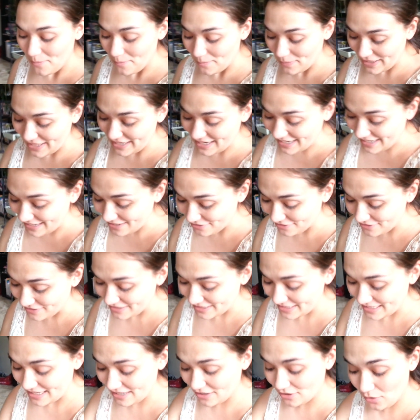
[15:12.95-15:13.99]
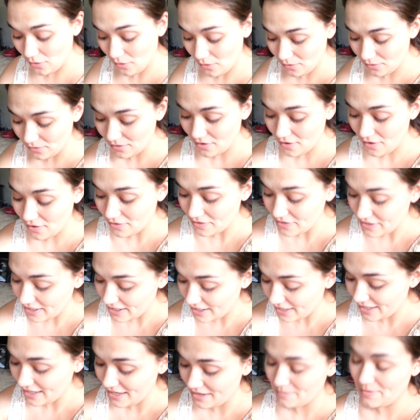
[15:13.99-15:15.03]
but i really get cold all the
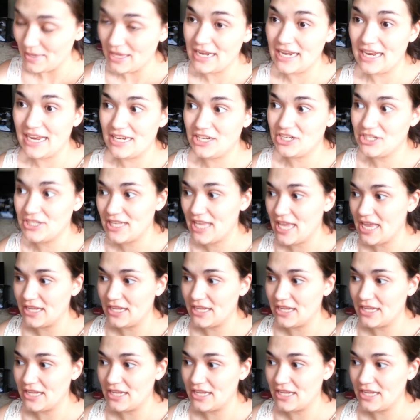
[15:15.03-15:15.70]
time and i just